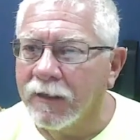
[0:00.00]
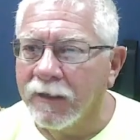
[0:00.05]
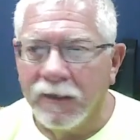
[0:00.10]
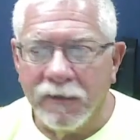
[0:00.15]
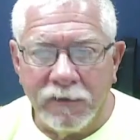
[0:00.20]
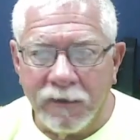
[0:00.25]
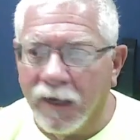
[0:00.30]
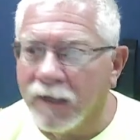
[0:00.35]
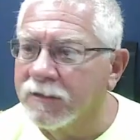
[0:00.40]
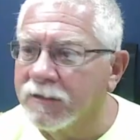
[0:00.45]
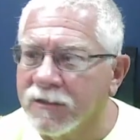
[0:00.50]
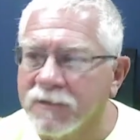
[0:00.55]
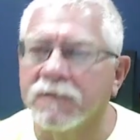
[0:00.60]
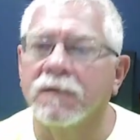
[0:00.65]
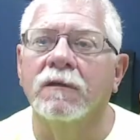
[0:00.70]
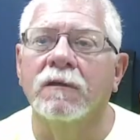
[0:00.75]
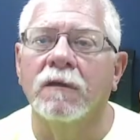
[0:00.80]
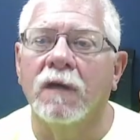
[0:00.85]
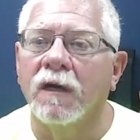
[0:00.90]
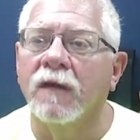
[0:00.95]
He's not just
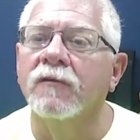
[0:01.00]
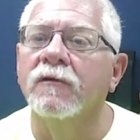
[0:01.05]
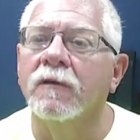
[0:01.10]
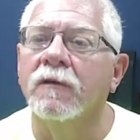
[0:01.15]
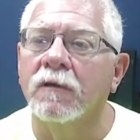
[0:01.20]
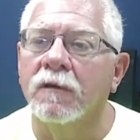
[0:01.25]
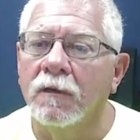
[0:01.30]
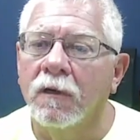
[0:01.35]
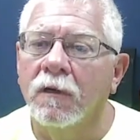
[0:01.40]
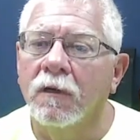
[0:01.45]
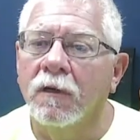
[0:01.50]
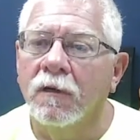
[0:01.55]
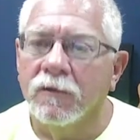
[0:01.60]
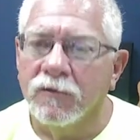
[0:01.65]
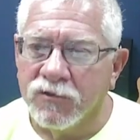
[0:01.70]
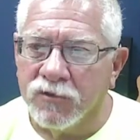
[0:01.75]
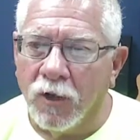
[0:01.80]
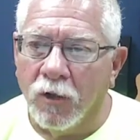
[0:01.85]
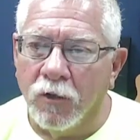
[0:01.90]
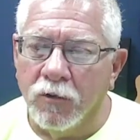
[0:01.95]
another
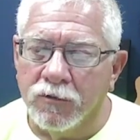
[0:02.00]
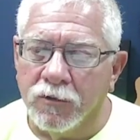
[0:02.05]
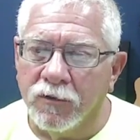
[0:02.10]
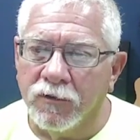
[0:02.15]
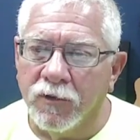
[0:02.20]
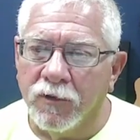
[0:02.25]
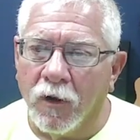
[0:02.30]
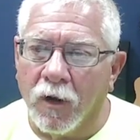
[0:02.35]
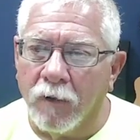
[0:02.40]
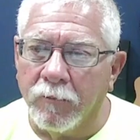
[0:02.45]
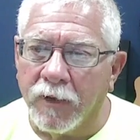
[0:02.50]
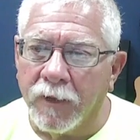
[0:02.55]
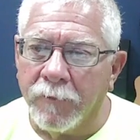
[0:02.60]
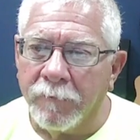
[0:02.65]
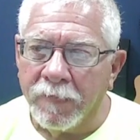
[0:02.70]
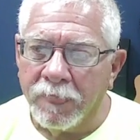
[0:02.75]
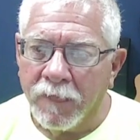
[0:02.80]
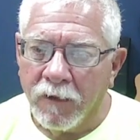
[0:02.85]
soldier in the army,